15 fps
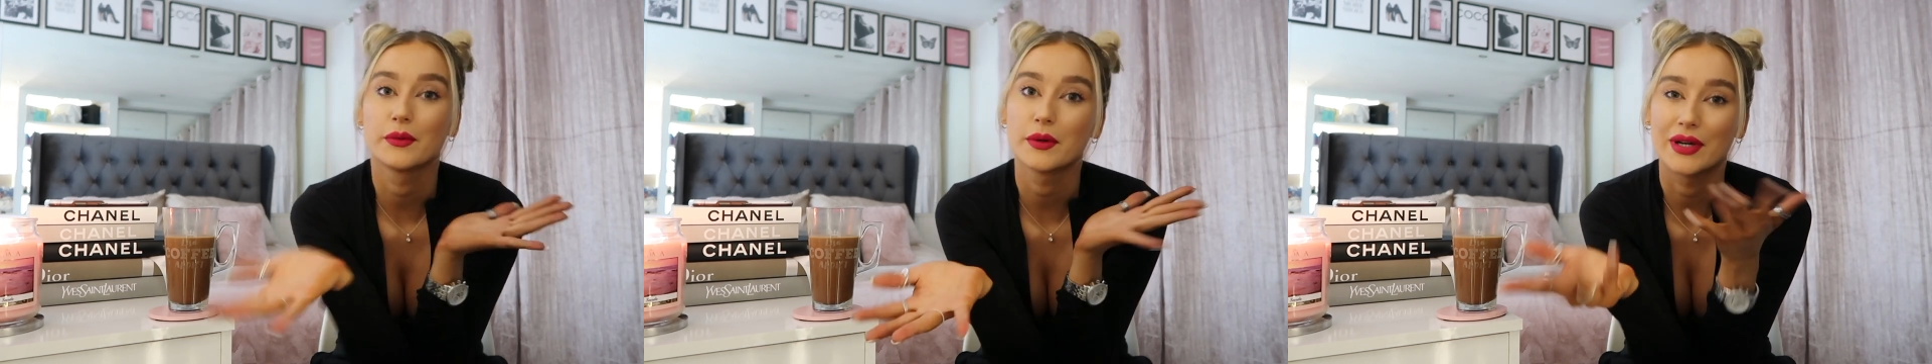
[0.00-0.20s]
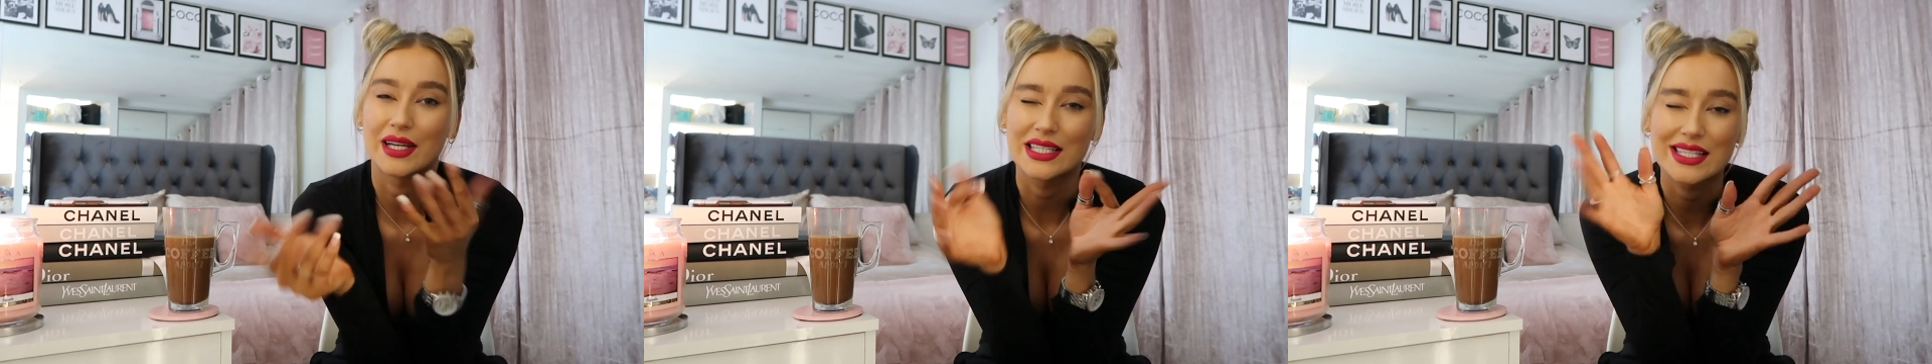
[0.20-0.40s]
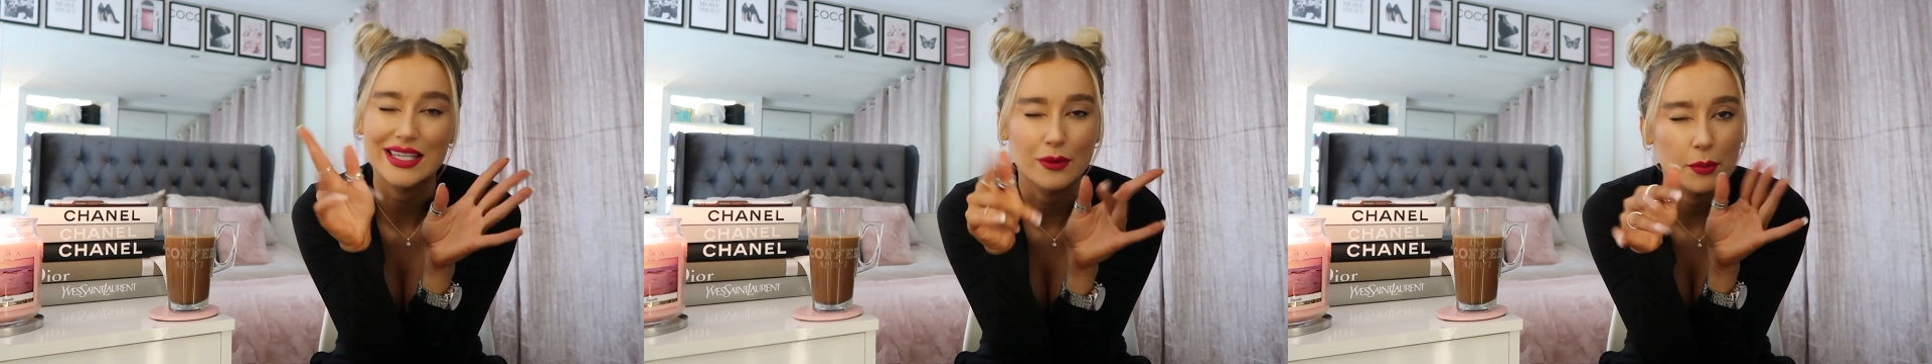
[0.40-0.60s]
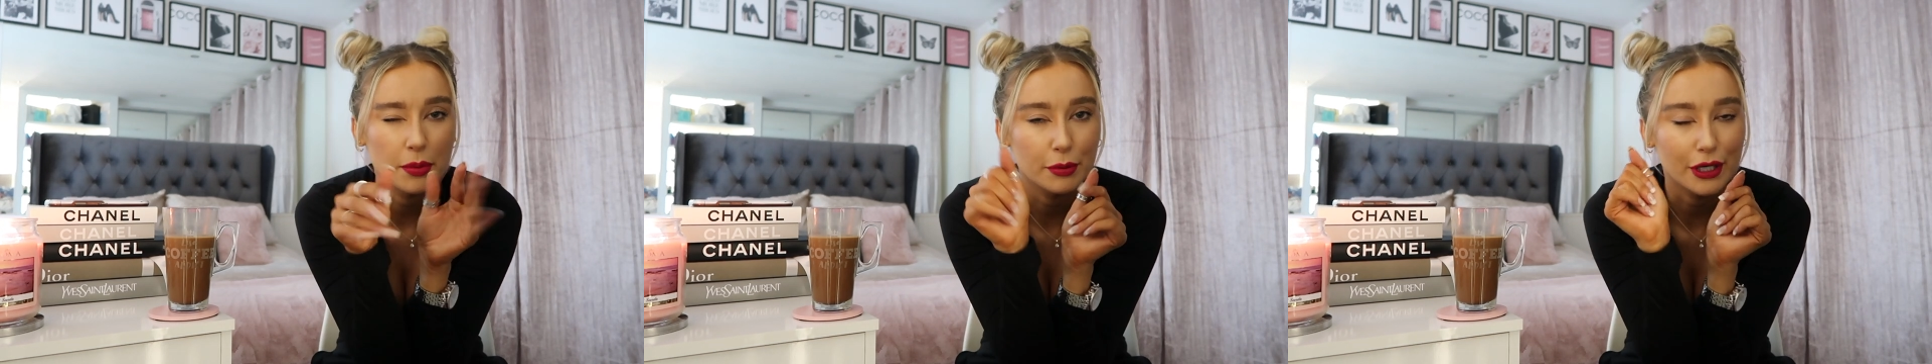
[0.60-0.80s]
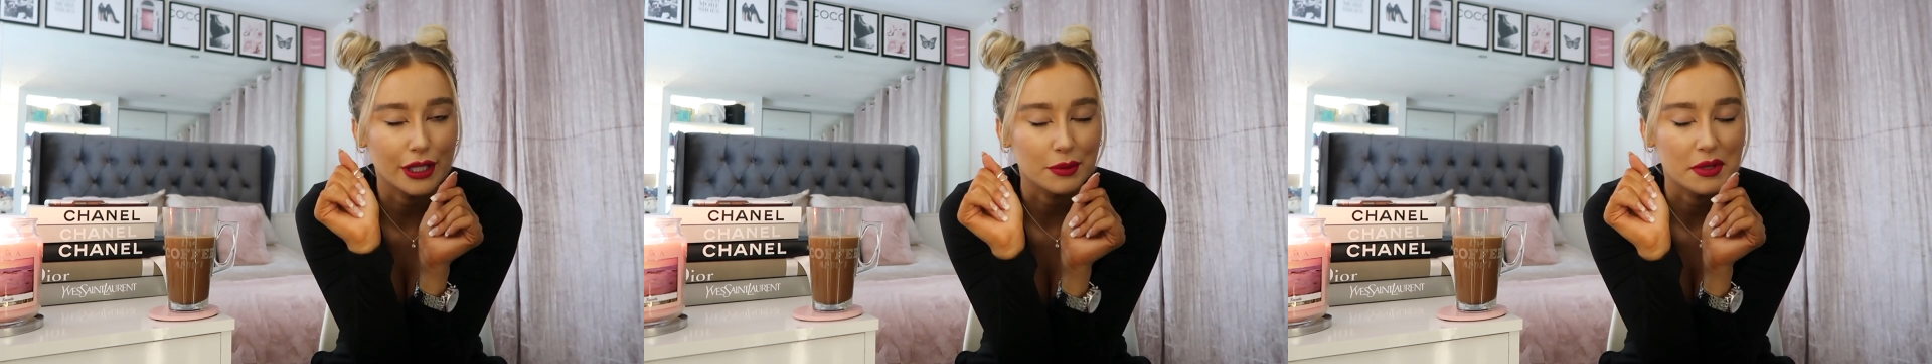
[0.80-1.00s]
We were going to skip on
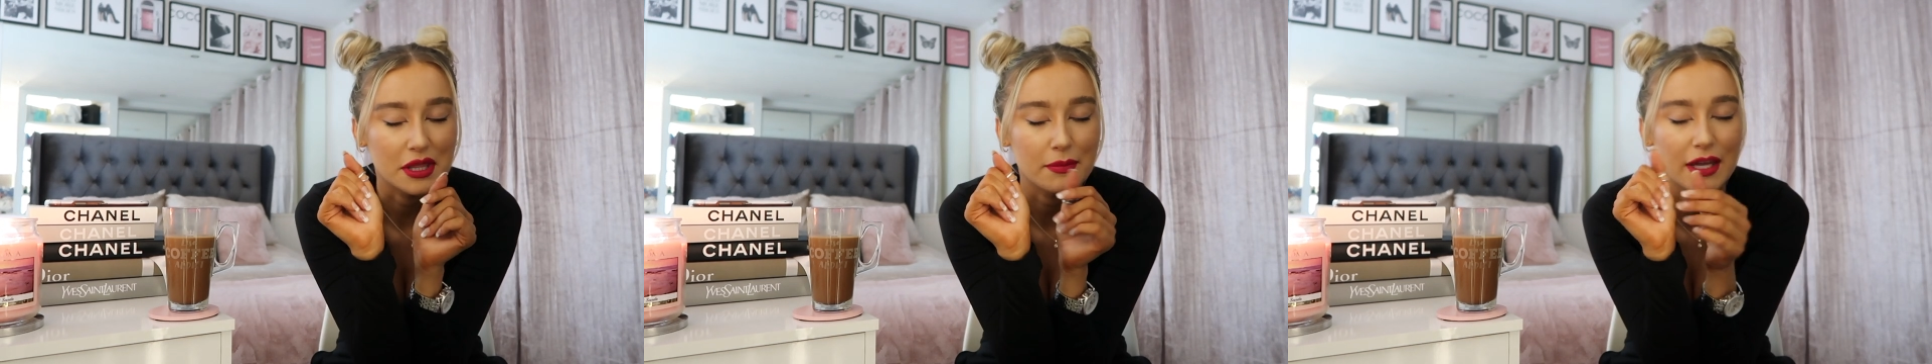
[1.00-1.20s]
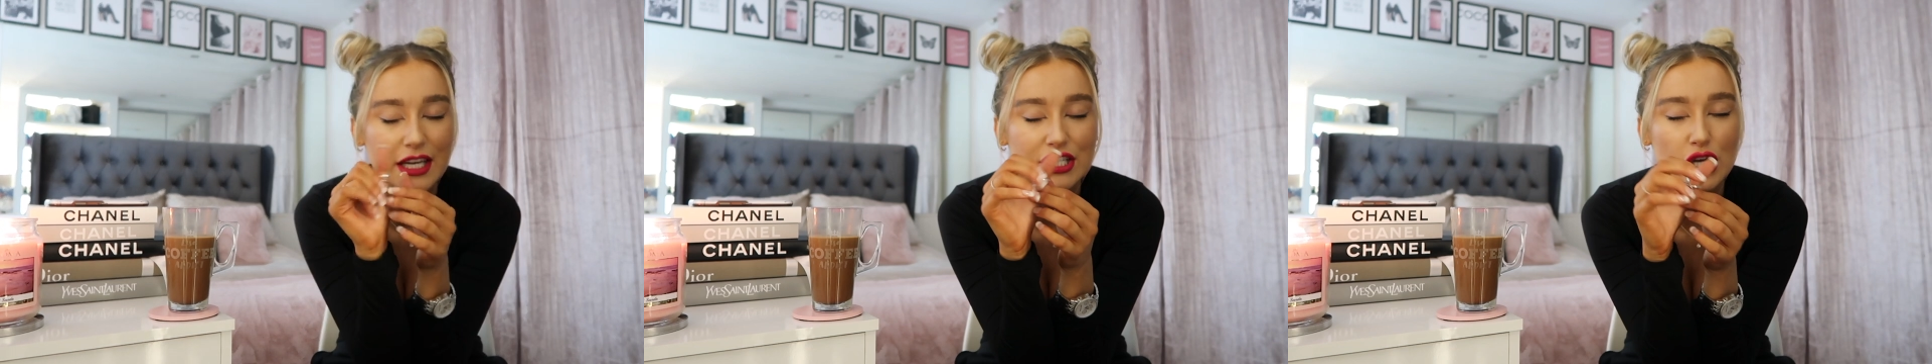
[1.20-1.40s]
putting them in the bin,